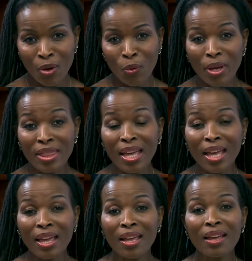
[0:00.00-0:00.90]
where
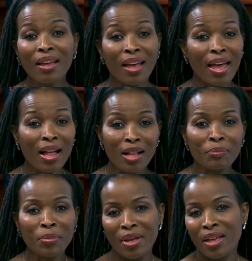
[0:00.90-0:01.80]
they help
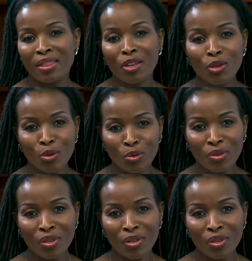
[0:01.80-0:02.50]
the youth